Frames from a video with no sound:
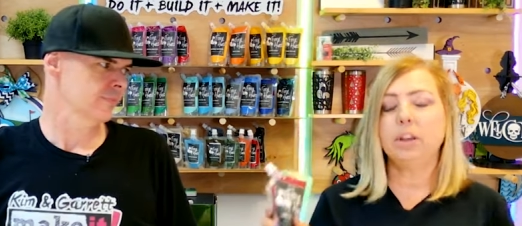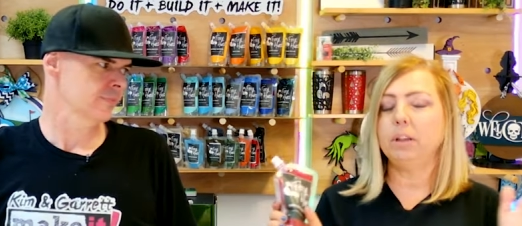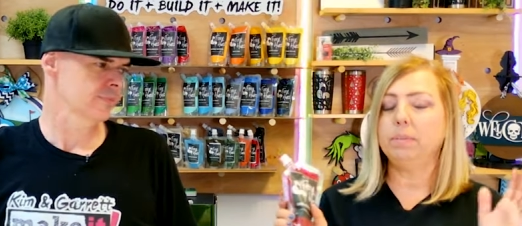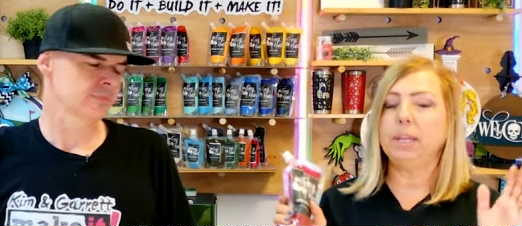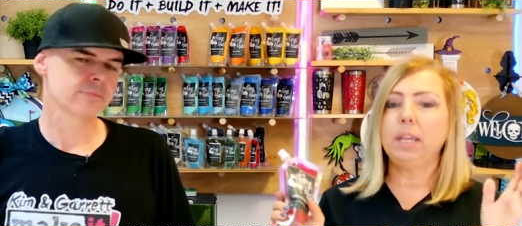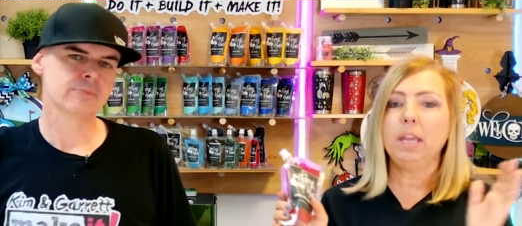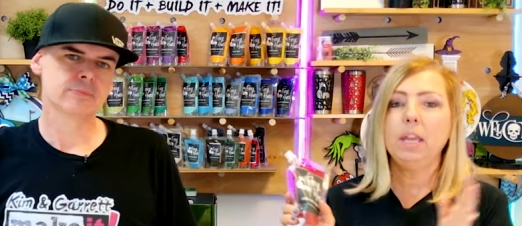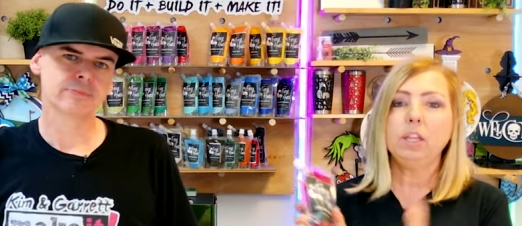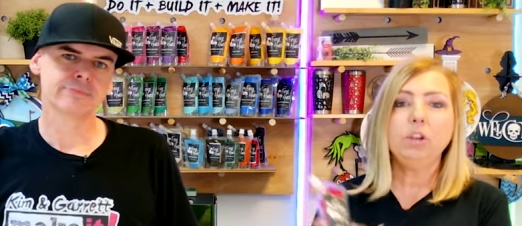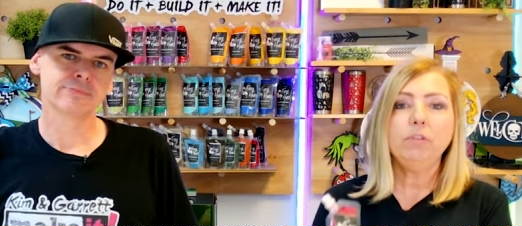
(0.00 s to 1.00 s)
Speaker 1: They're gonna be
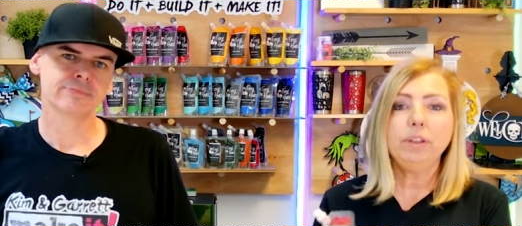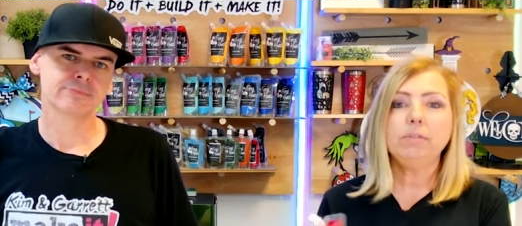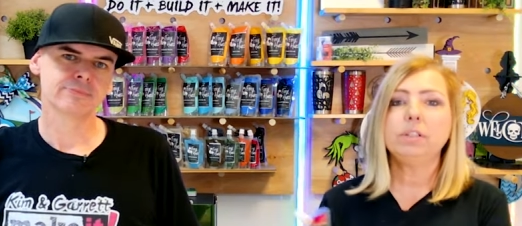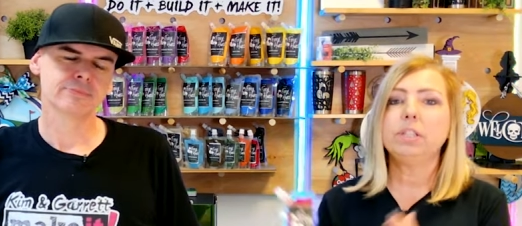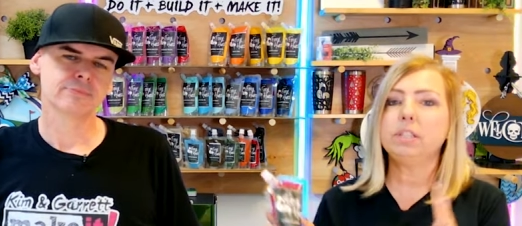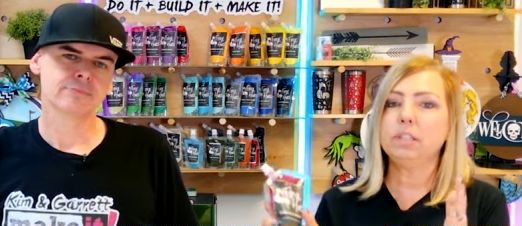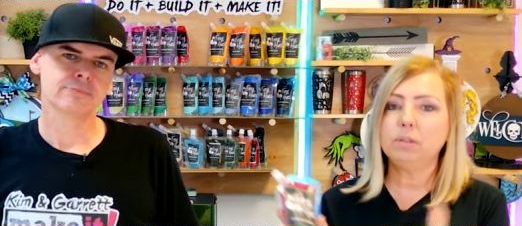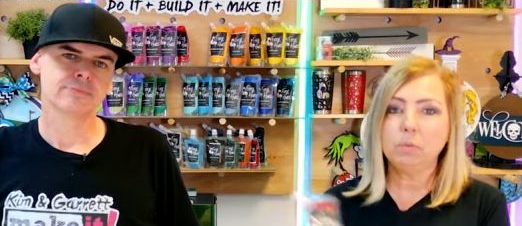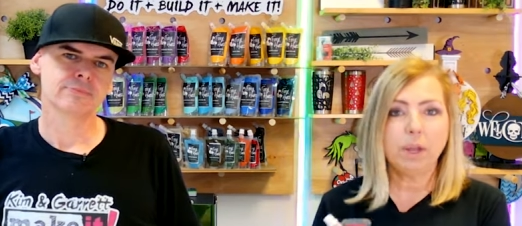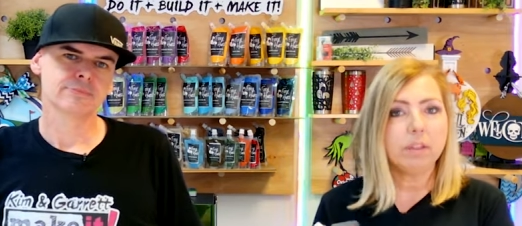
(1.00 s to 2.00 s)
UV
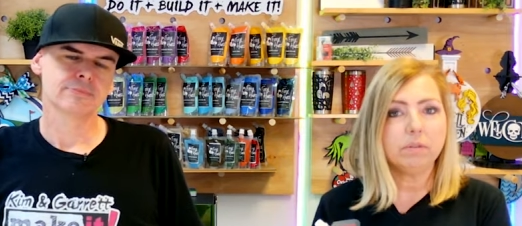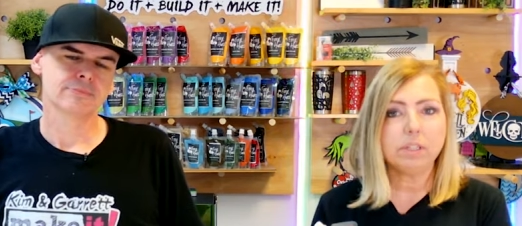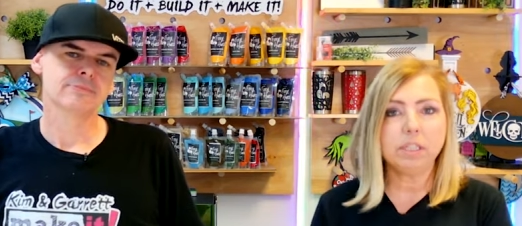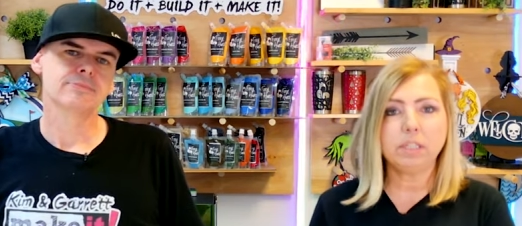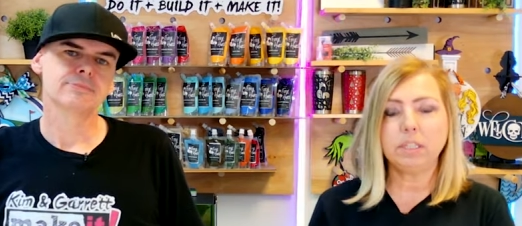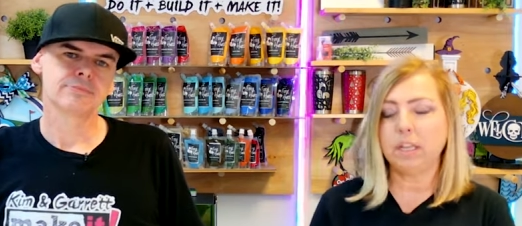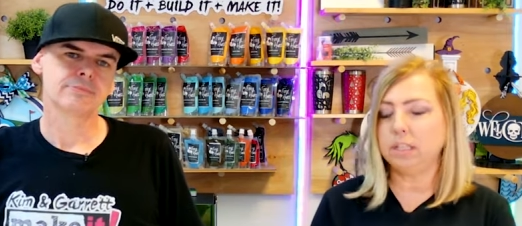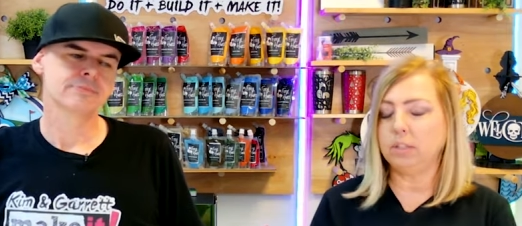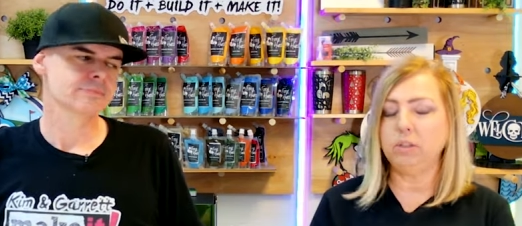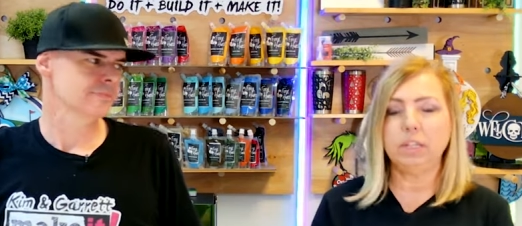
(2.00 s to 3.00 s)
resistant, weather resistant,
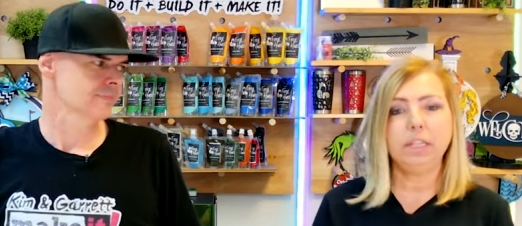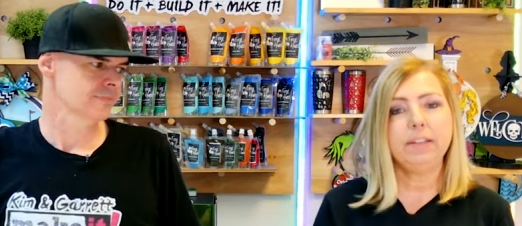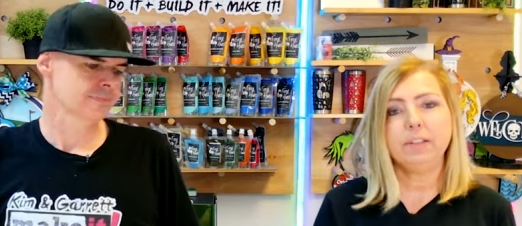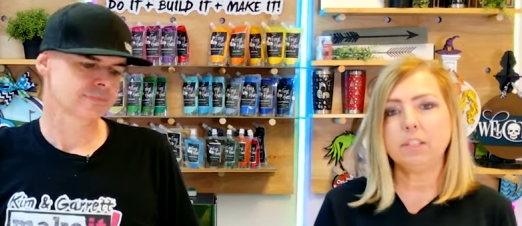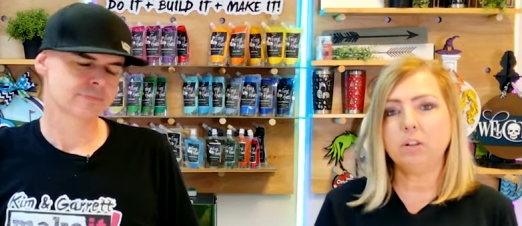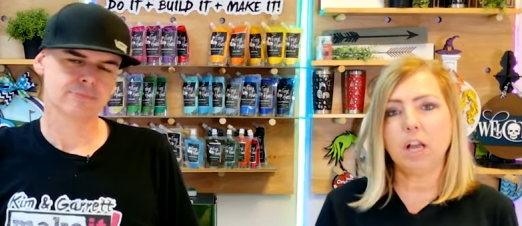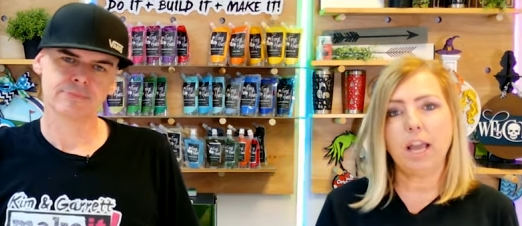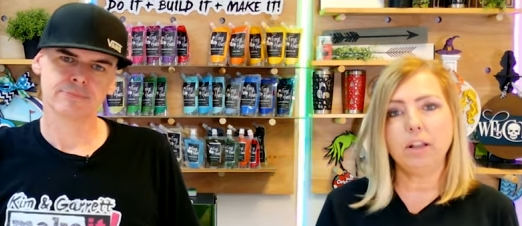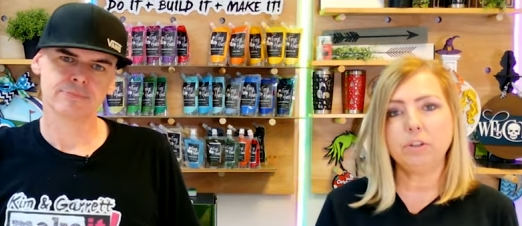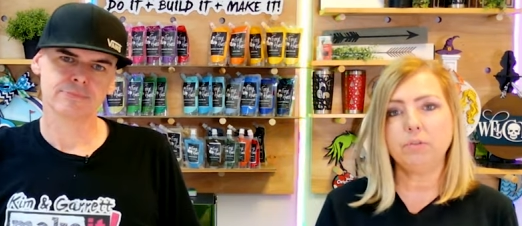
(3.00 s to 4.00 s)
so you can leave this little
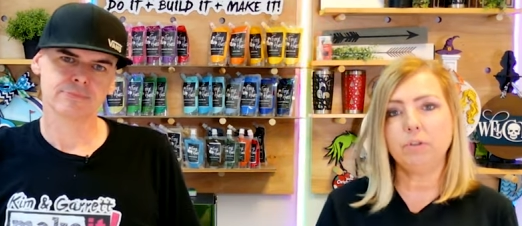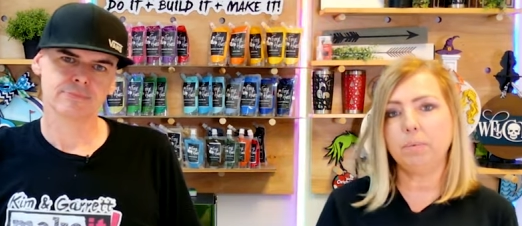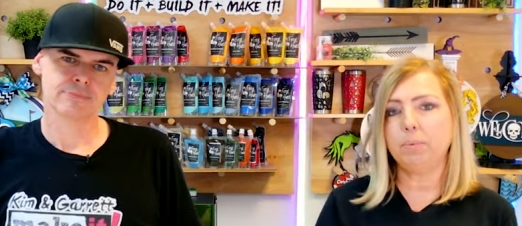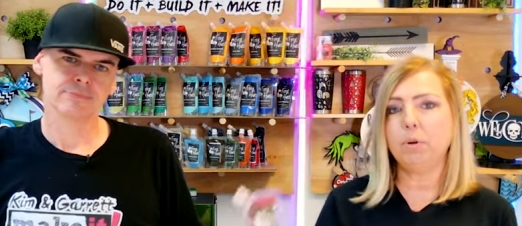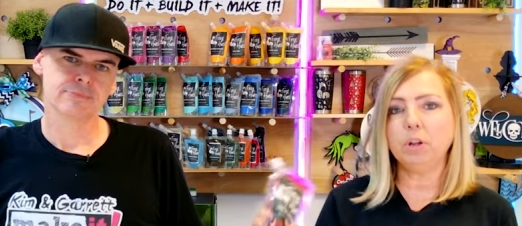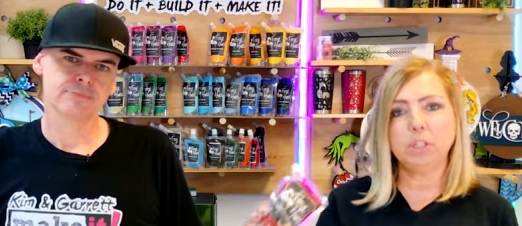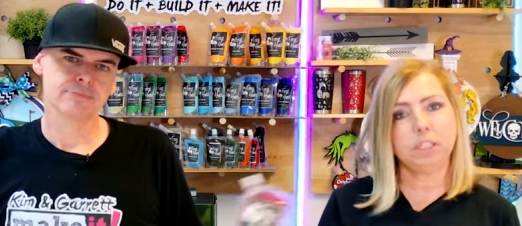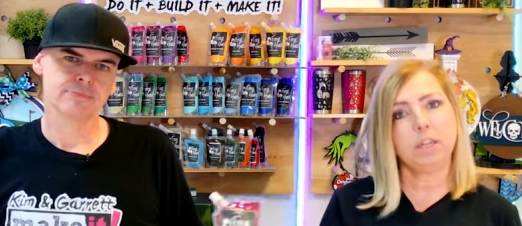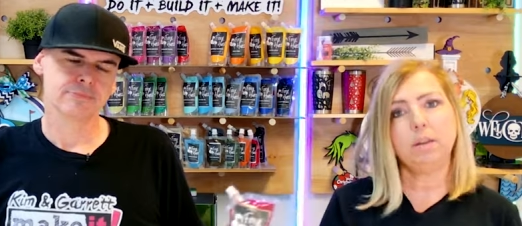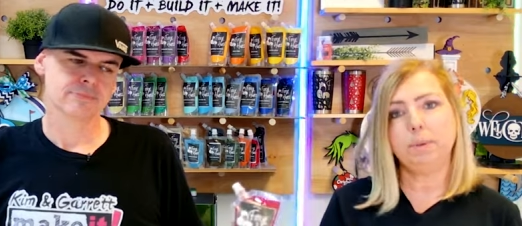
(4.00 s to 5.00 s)
guy on your front porch.
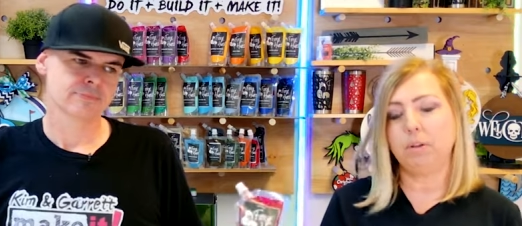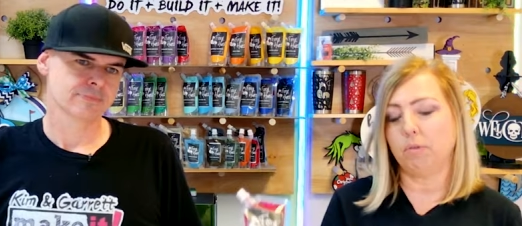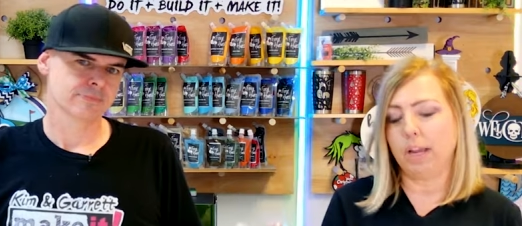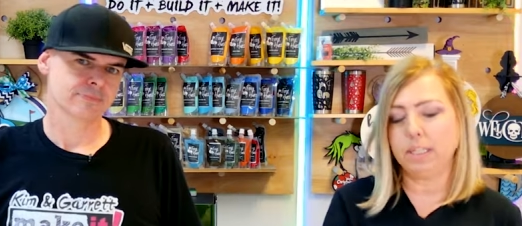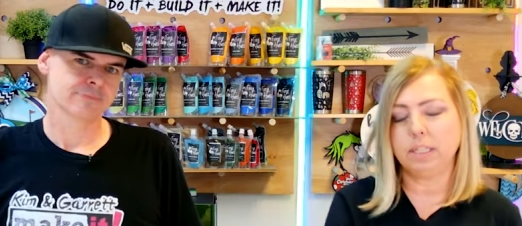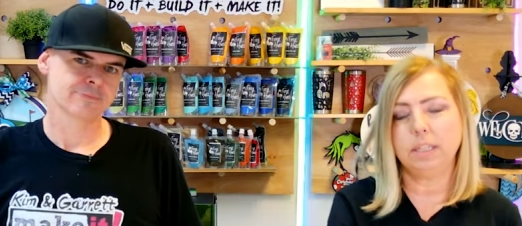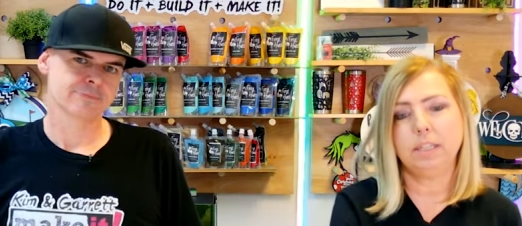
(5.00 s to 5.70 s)
He's gonna be great.